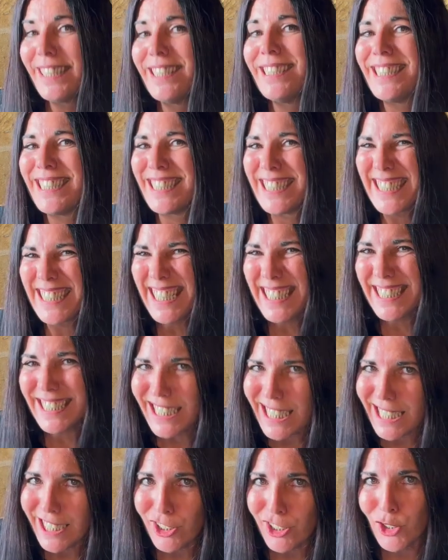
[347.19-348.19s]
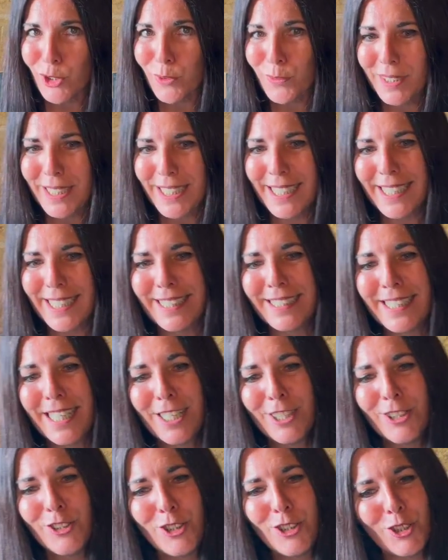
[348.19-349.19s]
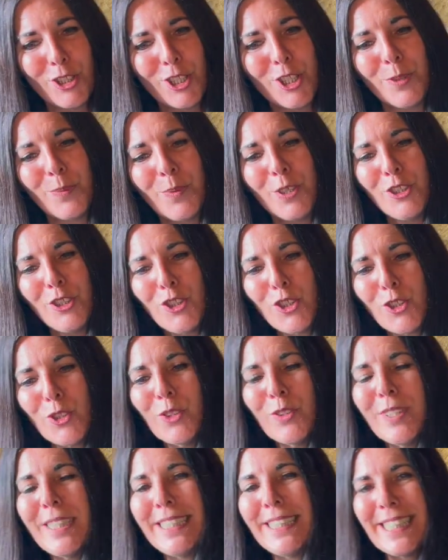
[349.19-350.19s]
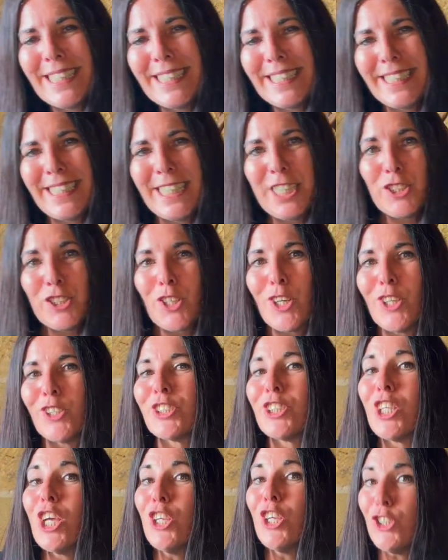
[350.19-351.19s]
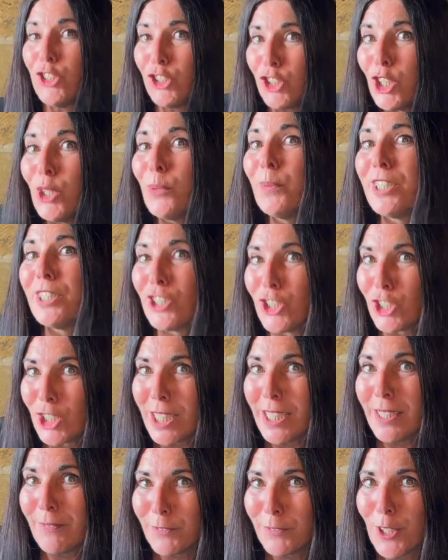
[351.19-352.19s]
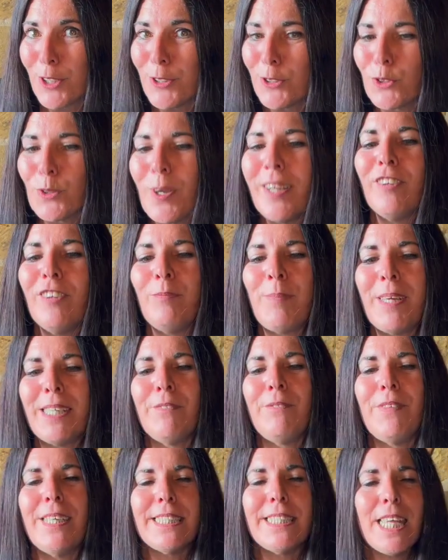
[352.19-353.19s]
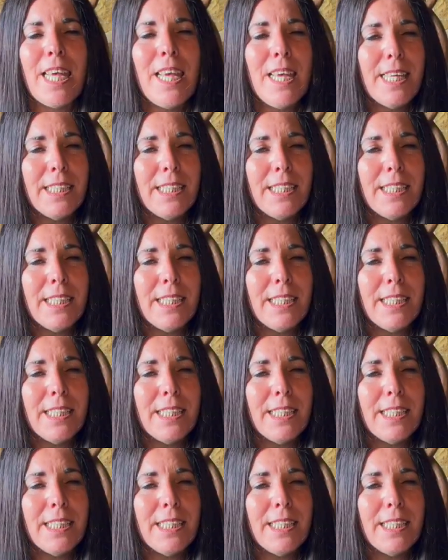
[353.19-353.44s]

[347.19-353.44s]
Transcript: six things you need to do during this detox to achieve those 12 benefits.